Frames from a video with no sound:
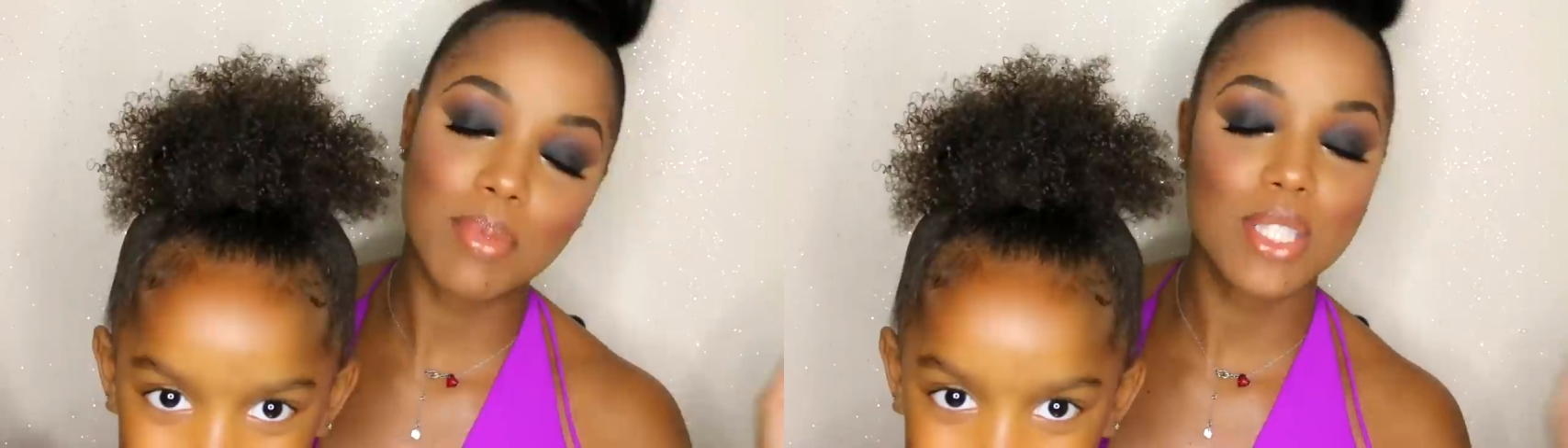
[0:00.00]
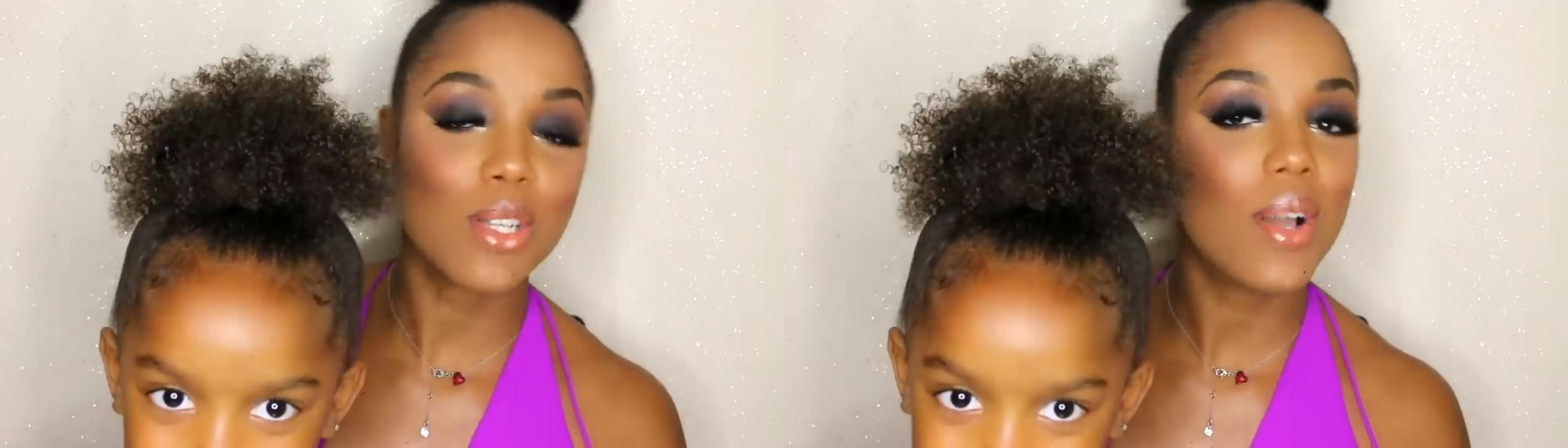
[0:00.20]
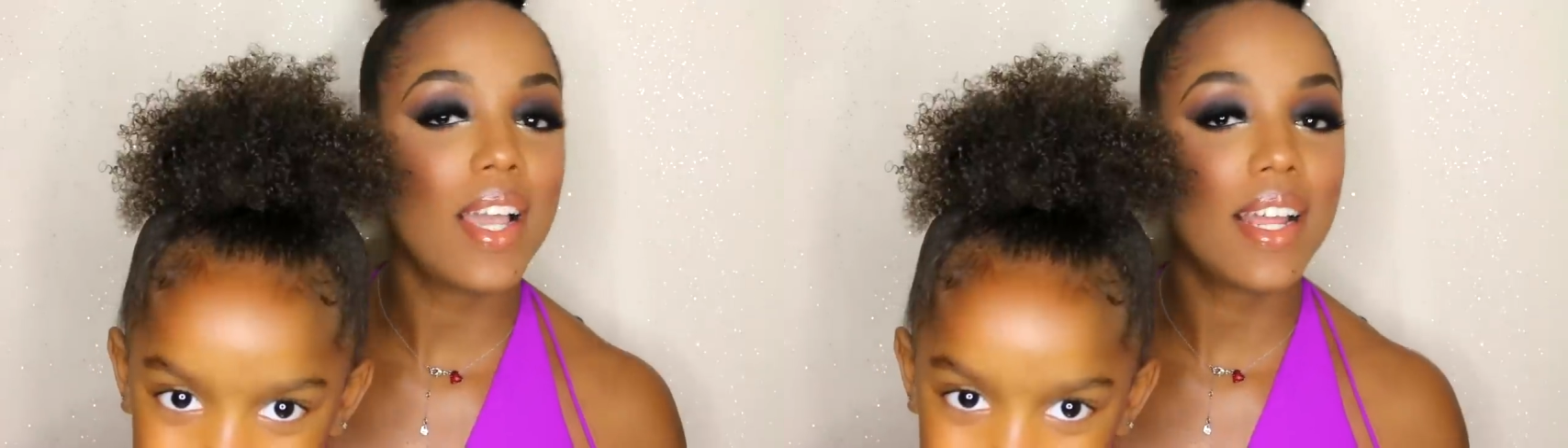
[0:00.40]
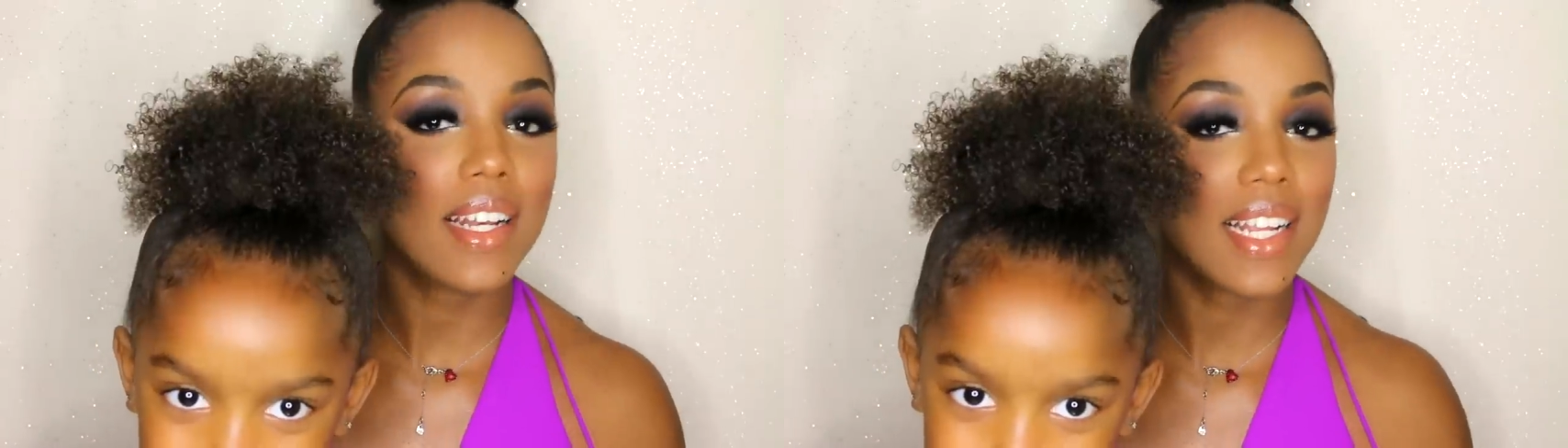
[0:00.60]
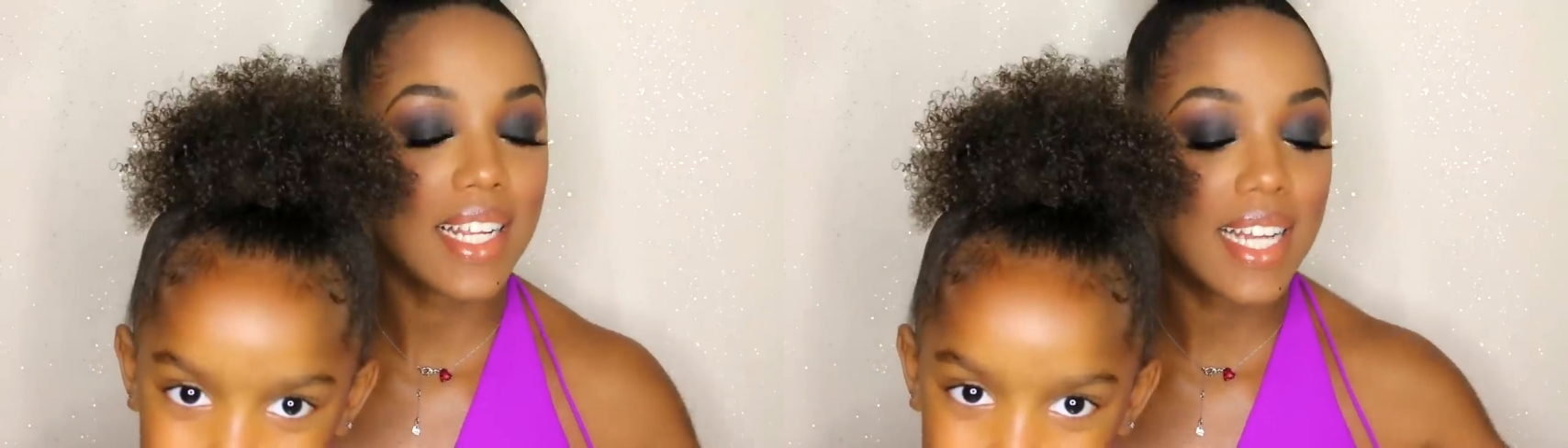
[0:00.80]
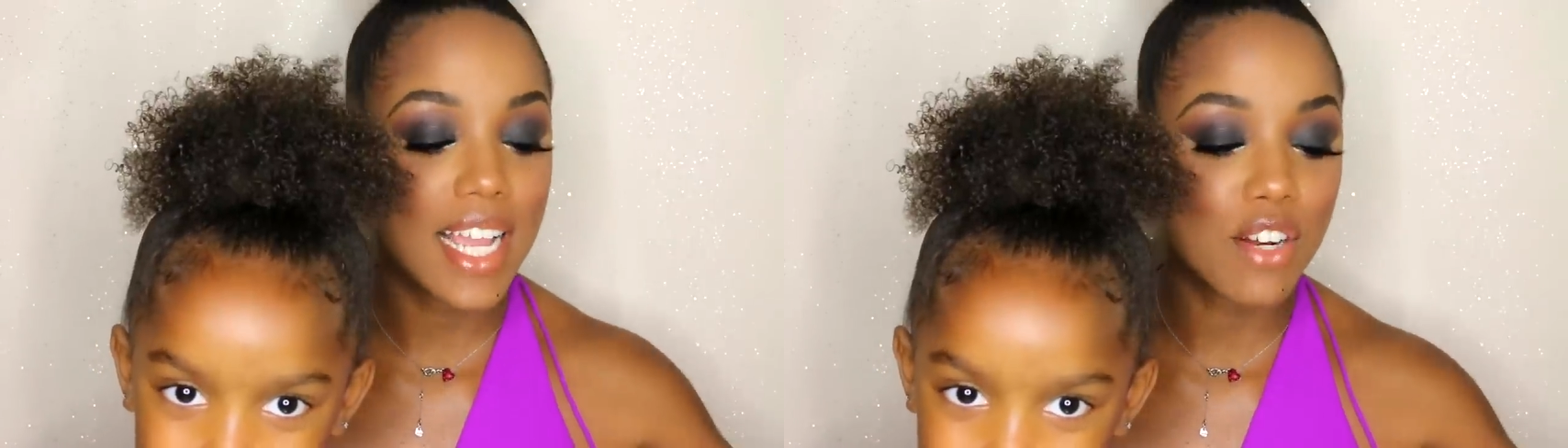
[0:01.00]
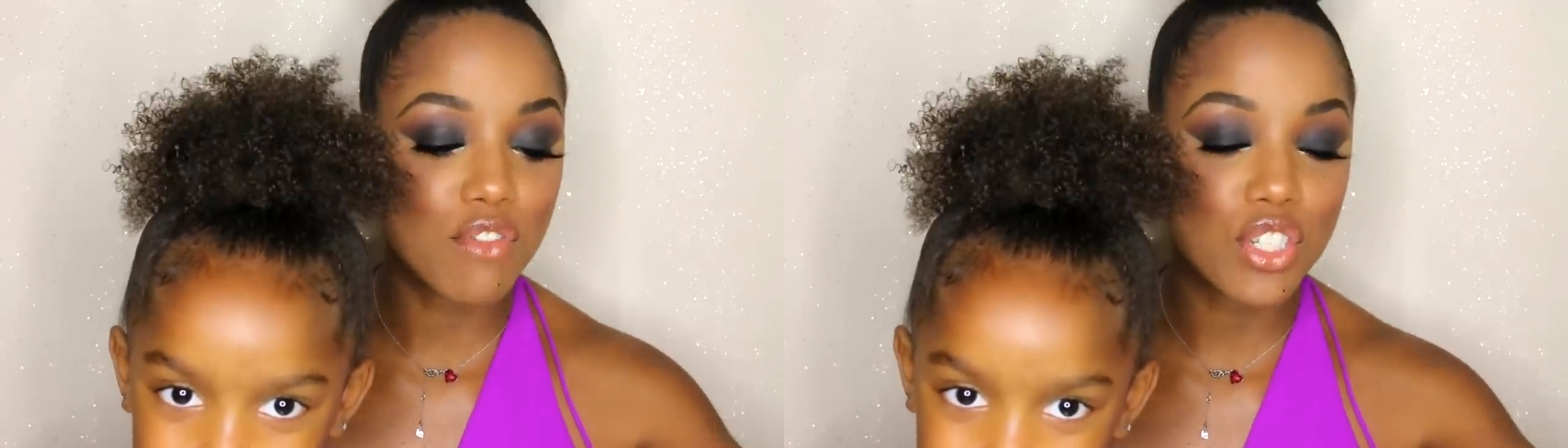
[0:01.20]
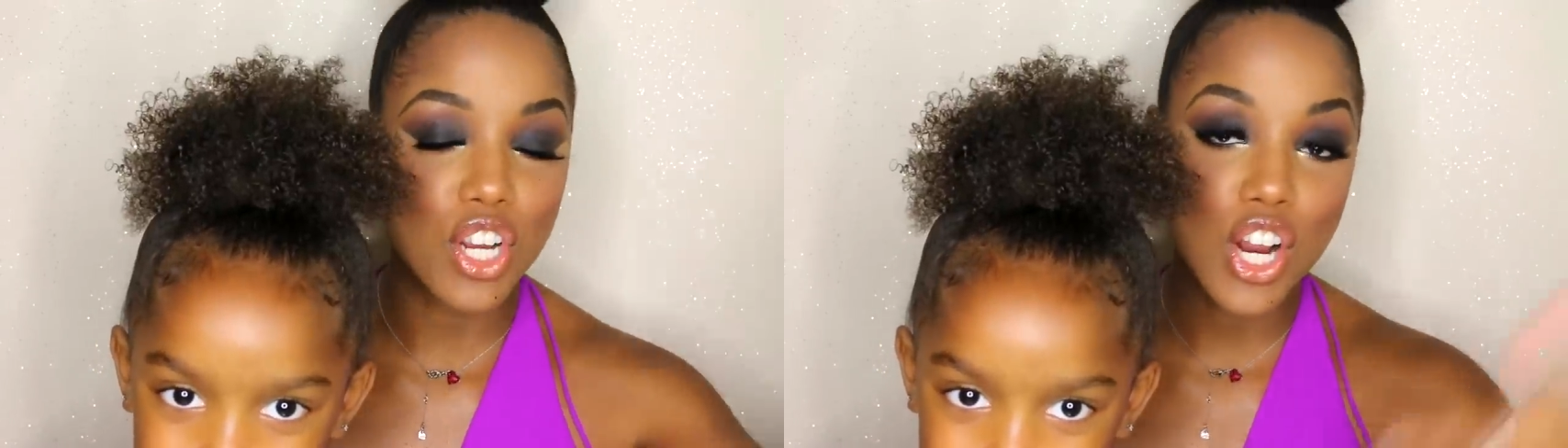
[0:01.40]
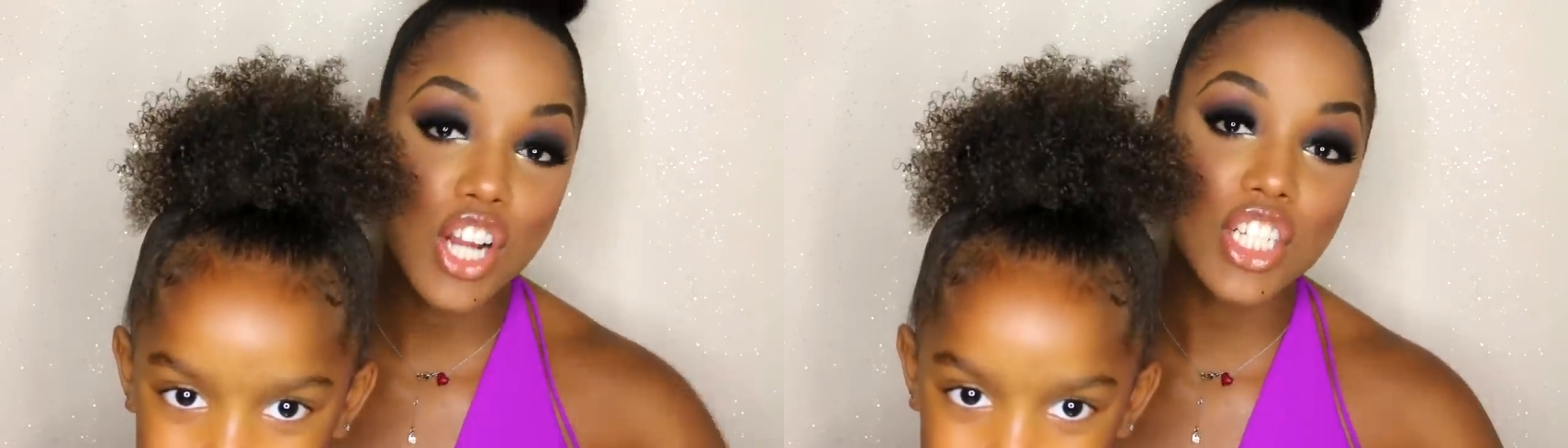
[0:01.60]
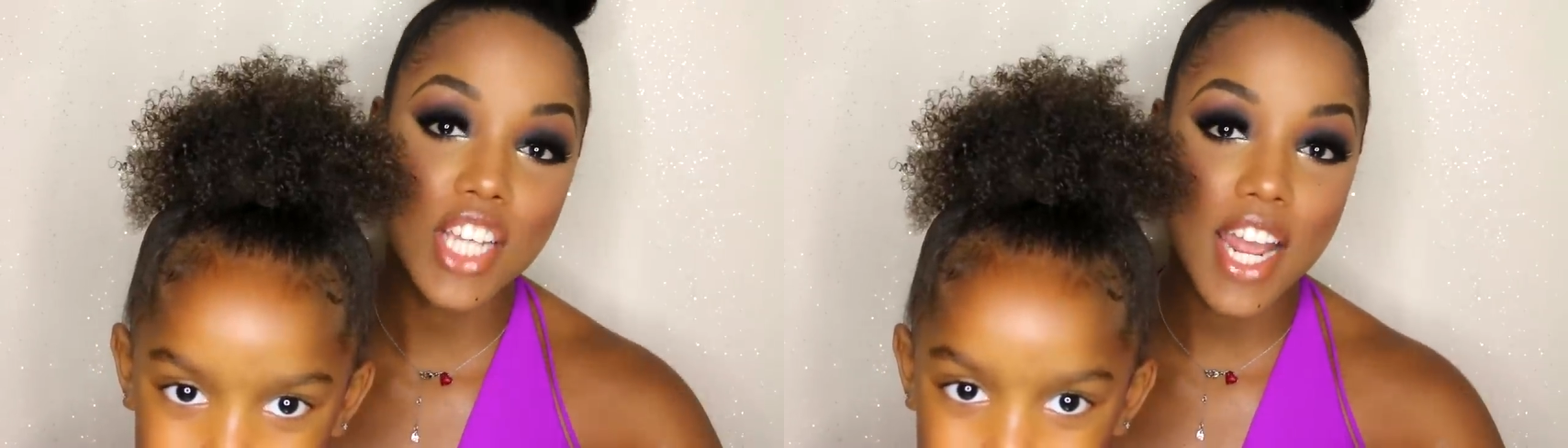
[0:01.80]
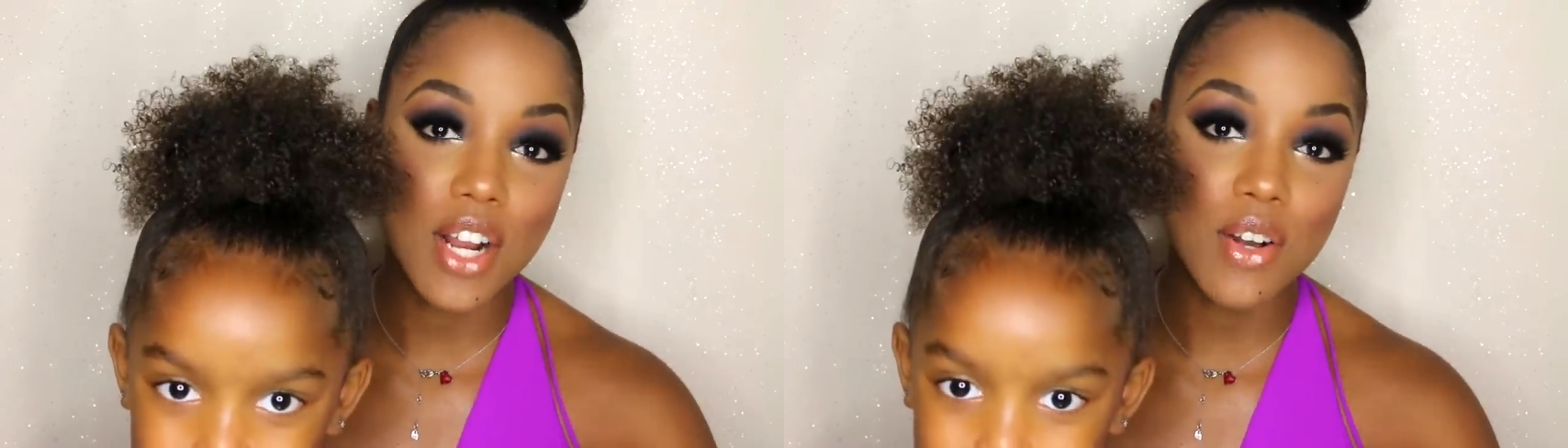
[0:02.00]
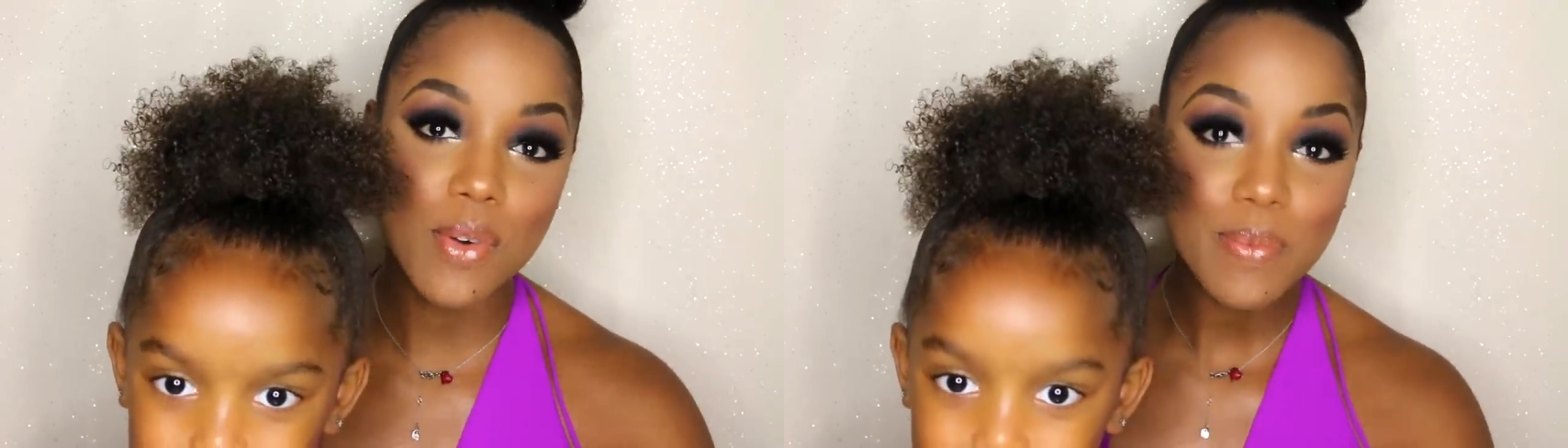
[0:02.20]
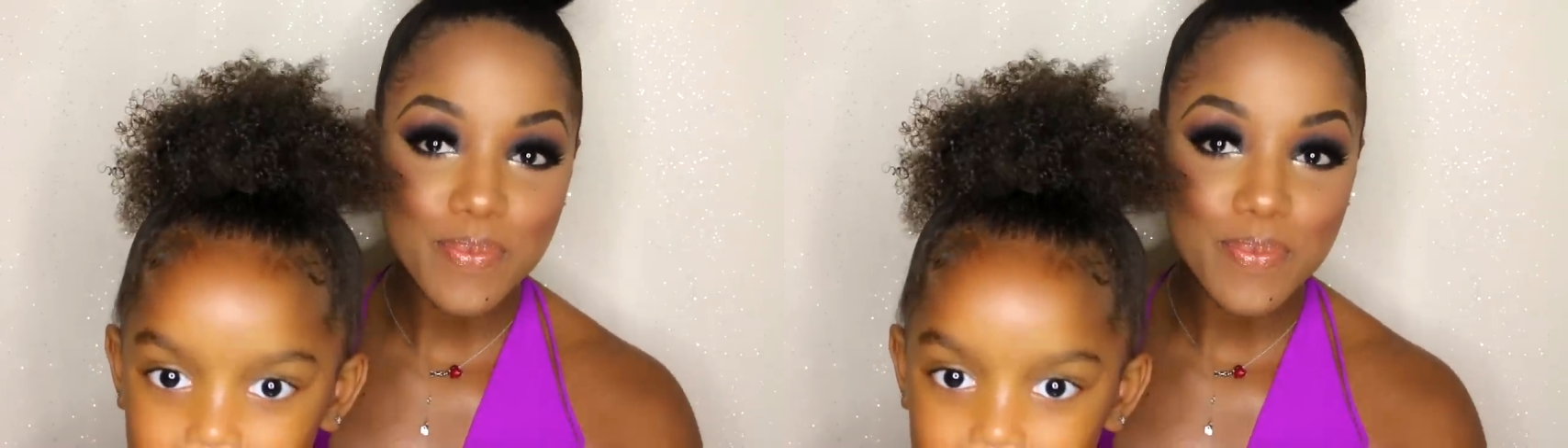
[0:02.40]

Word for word: please go ahead and head over to her channel.